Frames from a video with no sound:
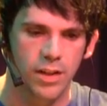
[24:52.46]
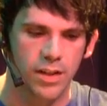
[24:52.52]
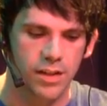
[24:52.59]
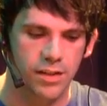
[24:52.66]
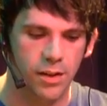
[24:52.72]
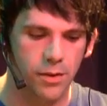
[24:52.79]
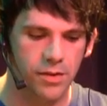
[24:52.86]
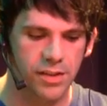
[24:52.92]

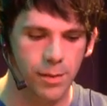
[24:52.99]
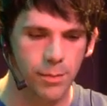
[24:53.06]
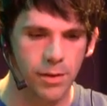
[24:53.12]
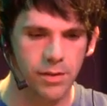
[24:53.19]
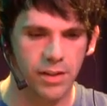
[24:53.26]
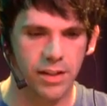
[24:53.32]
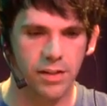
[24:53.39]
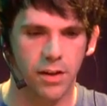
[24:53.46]
So some of
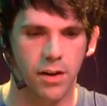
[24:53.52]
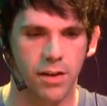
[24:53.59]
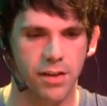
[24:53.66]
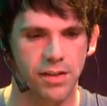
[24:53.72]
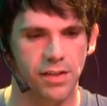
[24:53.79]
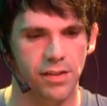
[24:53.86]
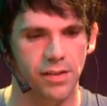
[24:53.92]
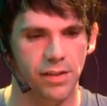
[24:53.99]
those
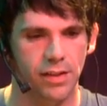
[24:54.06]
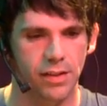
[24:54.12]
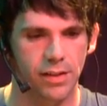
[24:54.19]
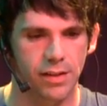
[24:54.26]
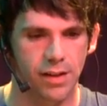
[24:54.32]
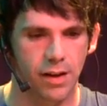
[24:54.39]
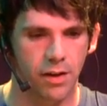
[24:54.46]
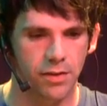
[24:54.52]
guitars
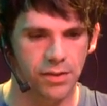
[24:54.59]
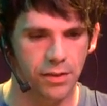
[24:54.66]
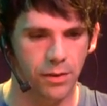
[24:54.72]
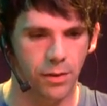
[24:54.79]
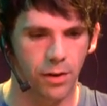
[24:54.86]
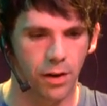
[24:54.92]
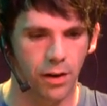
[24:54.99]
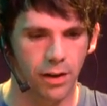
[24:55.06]
also
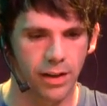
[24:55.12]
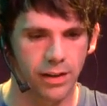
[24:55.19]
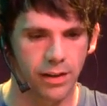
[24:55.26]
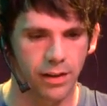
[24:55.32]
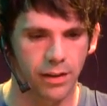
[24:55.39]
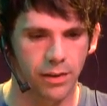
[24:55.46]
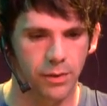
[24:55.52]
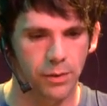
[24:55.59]
are in
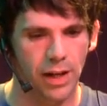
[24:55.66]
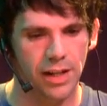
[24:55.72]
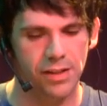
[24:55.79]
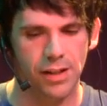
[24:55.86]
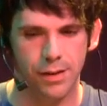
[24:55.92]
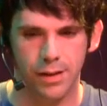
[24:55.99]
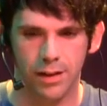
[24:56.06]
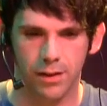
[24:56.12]
the, well
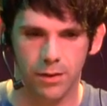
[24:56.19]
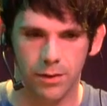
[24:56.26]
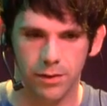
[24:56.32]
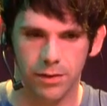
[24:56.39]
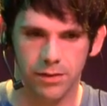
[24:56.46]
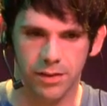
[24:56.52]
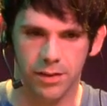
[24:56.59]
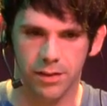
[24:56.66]
actually I think all
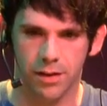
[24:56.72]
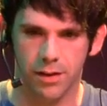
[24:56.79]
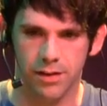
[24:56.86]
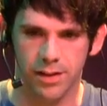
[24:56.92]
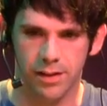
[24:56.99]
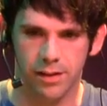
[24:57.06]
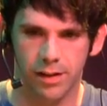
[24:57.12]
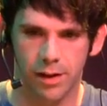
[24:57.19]
those
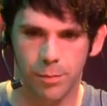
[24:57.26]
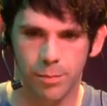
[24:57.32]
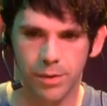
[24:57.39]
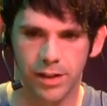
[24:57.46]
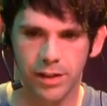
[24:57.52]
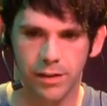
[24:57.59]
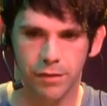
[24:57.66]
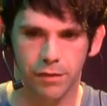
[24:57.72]
guitars ended up
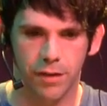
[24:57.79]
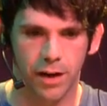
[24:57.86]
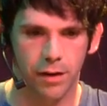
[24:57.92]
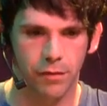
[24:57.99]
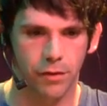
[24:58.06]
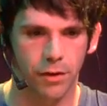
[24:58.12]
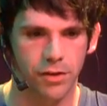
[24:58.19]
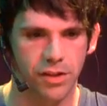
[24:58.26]
in the final
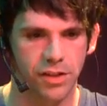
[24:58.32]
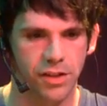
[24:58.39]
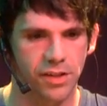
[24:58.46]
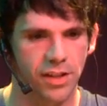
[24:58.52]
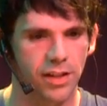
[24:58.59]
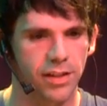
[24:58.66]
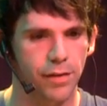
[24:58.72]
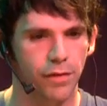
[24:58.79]
version, just
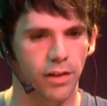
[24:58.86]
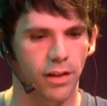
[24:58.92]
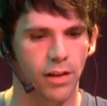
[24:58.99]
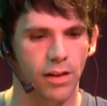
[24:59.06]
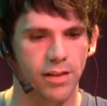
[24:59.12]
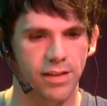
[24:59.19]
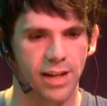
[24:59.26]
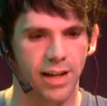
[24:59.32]
in a different
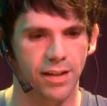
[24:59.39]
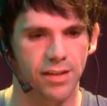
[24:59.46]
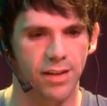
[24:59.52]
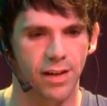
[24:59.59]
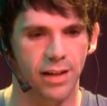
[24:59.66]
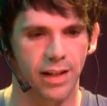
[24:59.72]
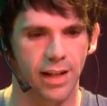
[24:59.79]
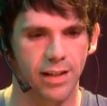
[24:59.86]
context,
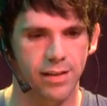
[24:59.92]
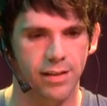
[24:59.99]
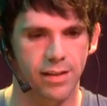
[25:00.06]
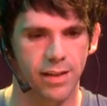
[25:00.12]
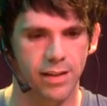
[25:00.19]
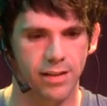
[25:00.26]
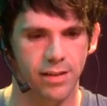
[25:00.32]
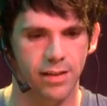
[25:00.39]
not against
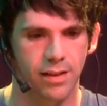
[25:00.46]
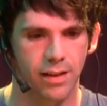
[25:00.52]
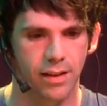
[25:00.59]
this